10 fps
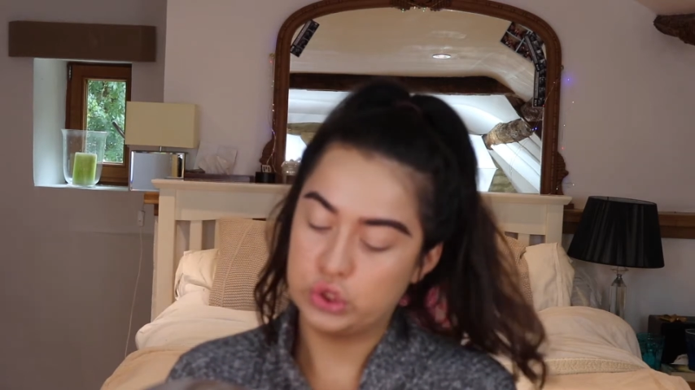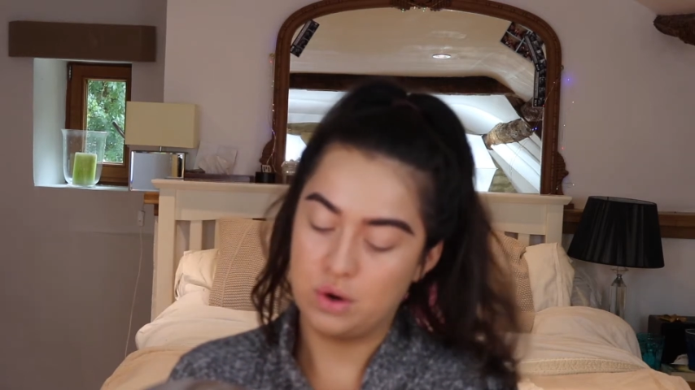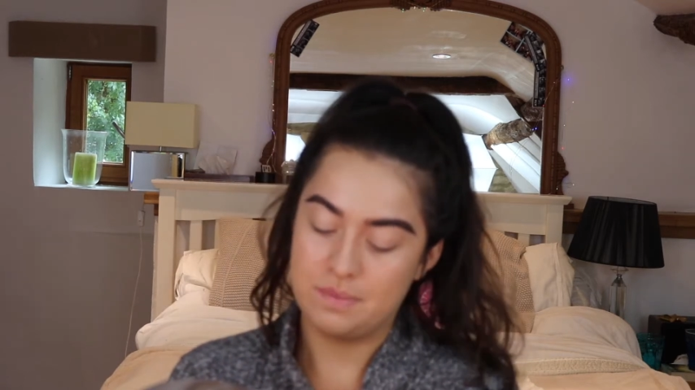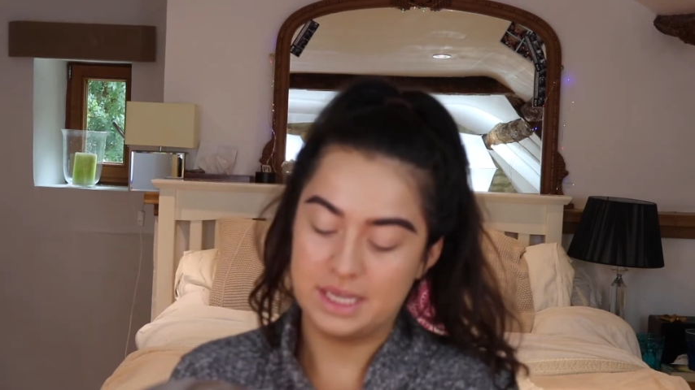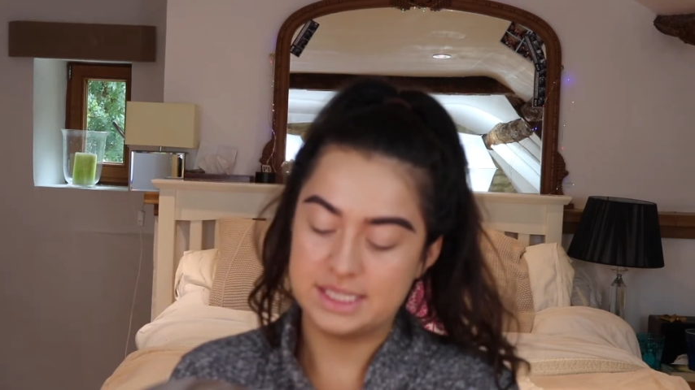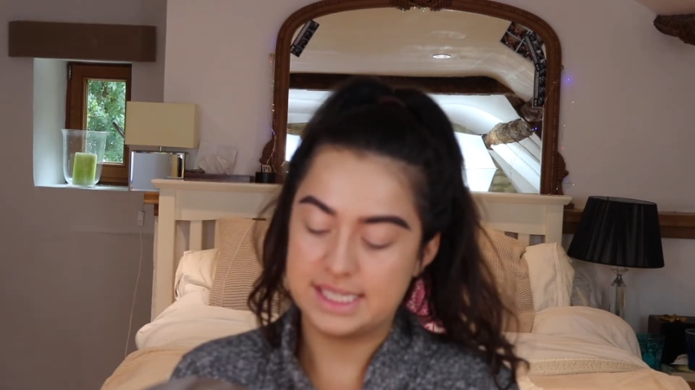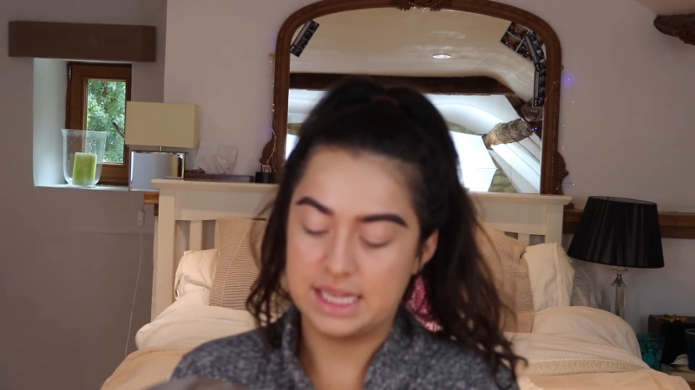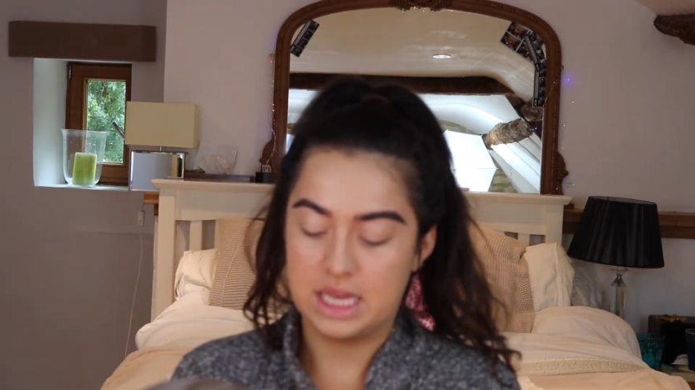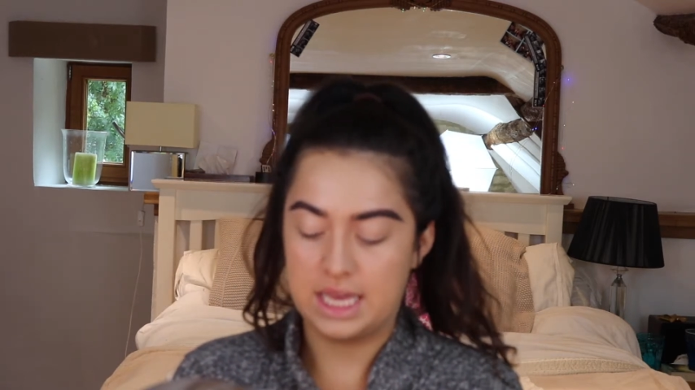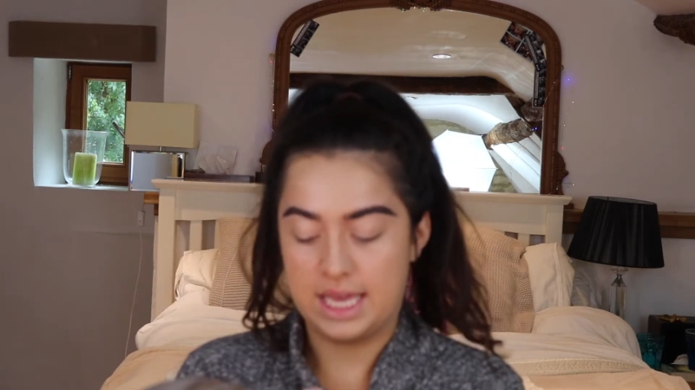creamy
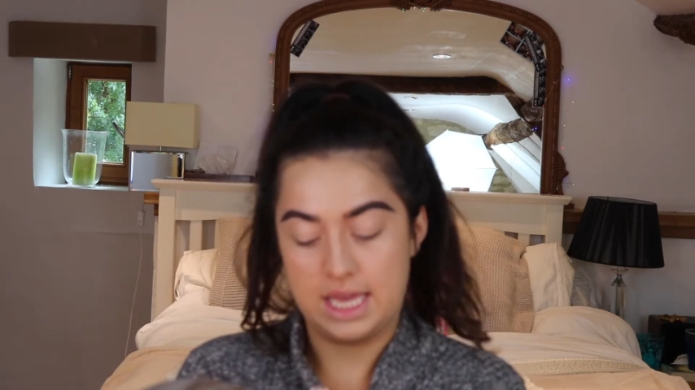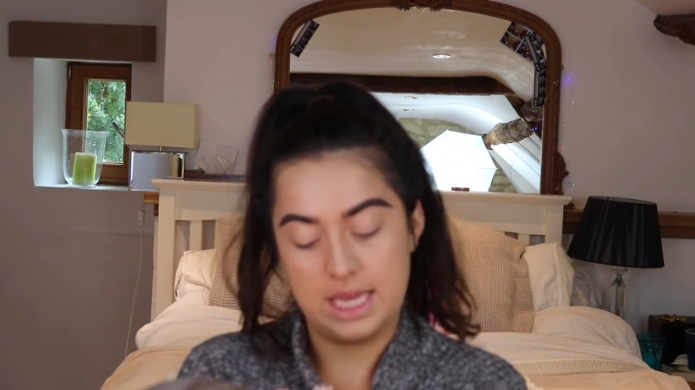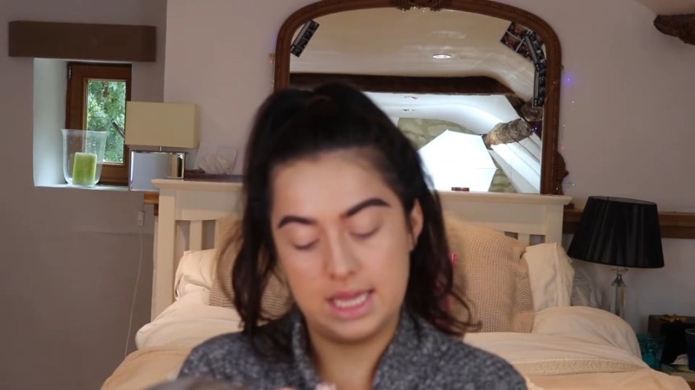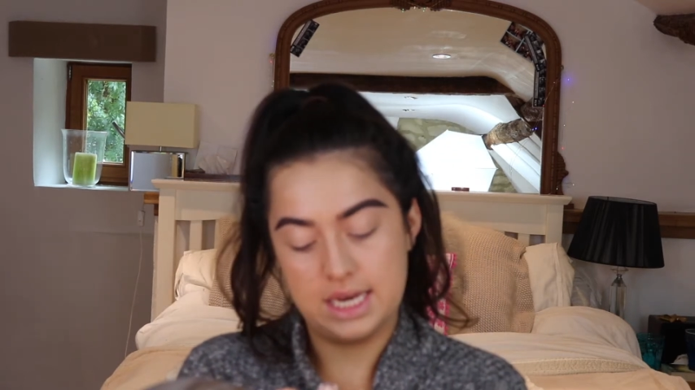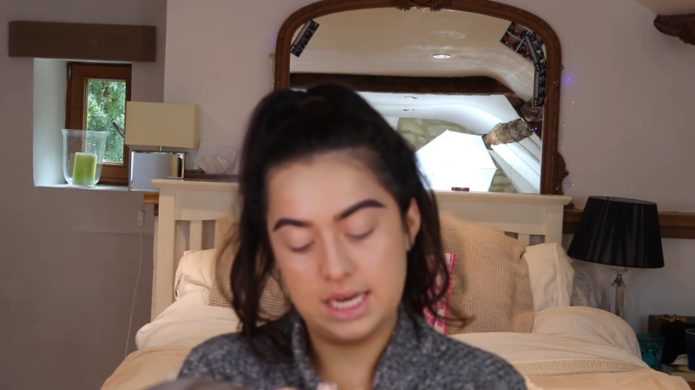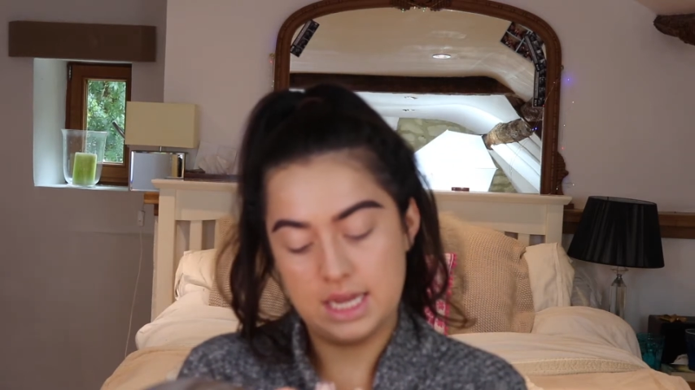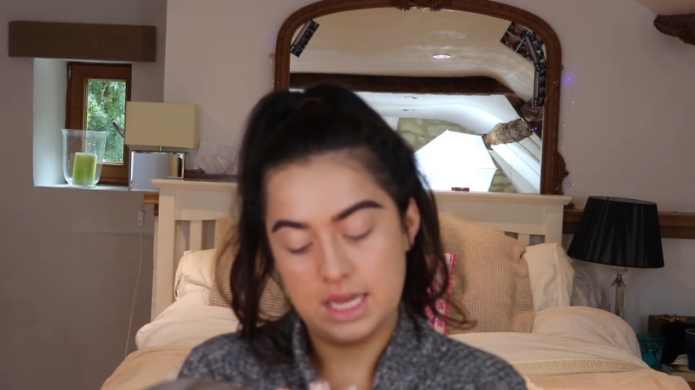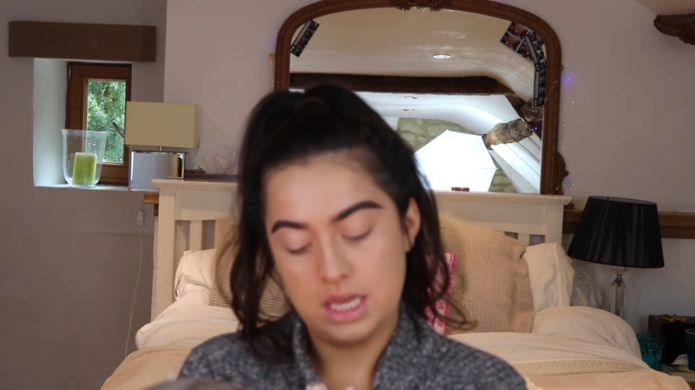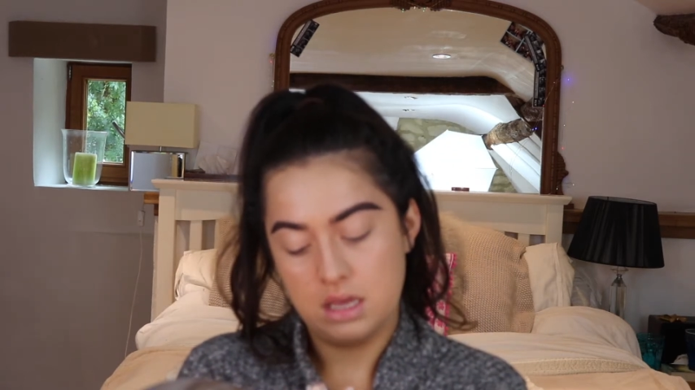concealer in